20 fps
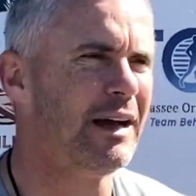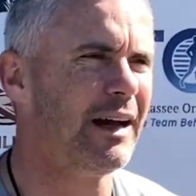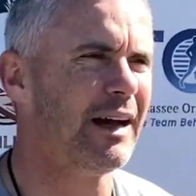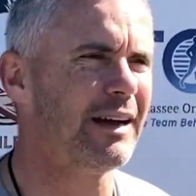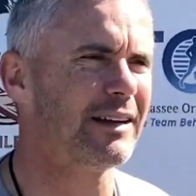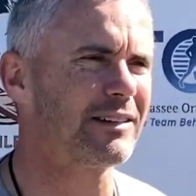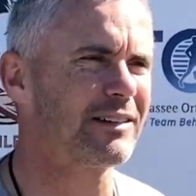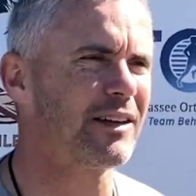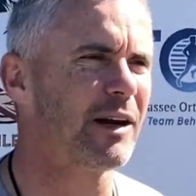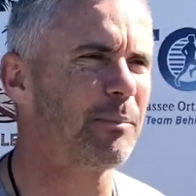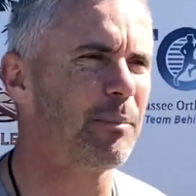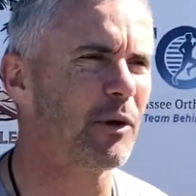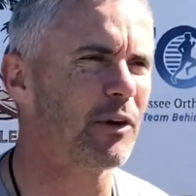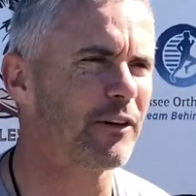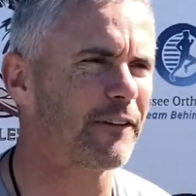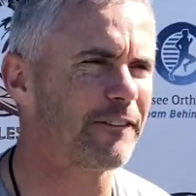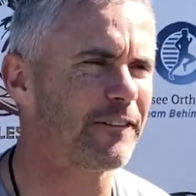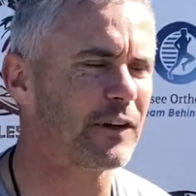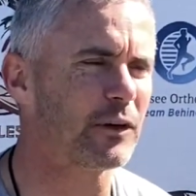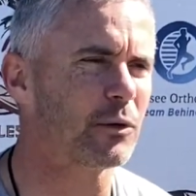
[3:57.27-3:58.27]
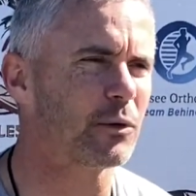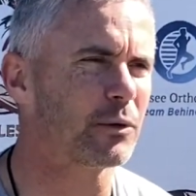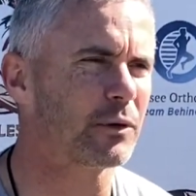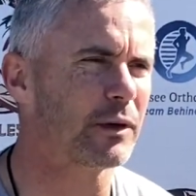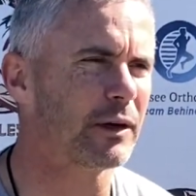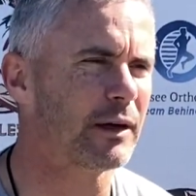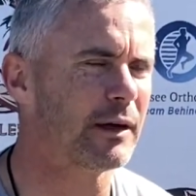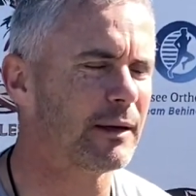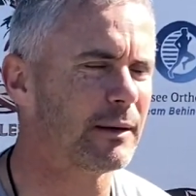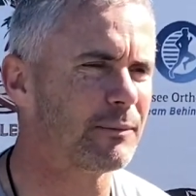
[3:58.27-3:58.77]
and step on the field
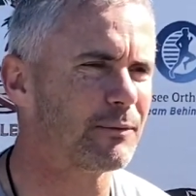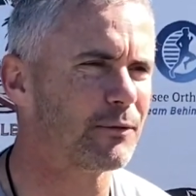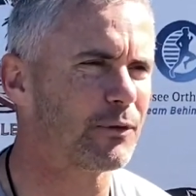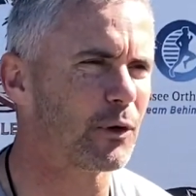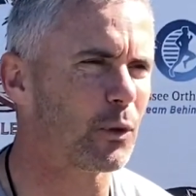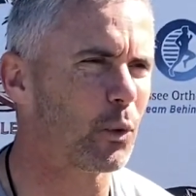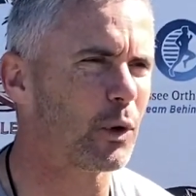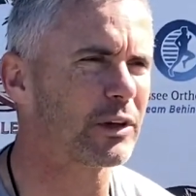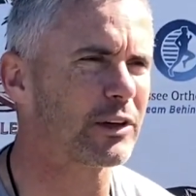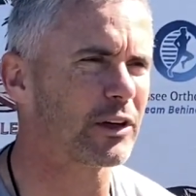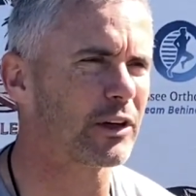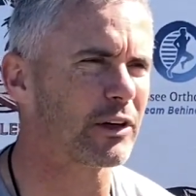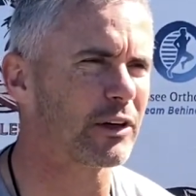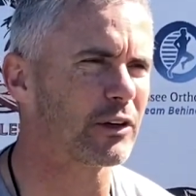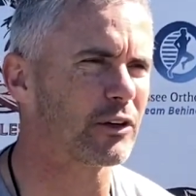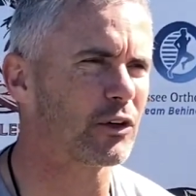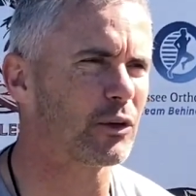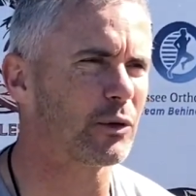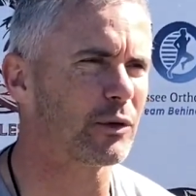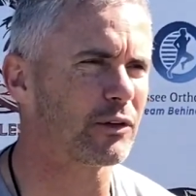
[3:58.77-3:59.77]
for what they're going to do